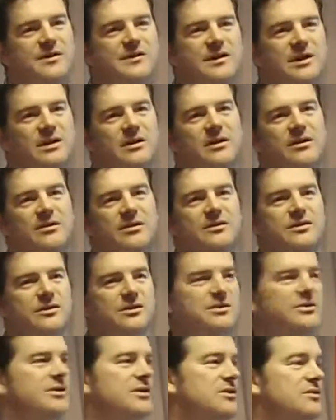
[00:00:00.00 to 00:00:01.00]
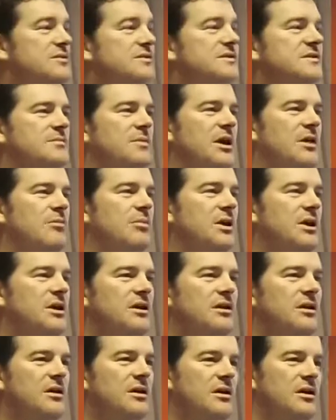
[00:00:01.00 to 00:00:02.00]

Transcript: secondary and tertiary users may be,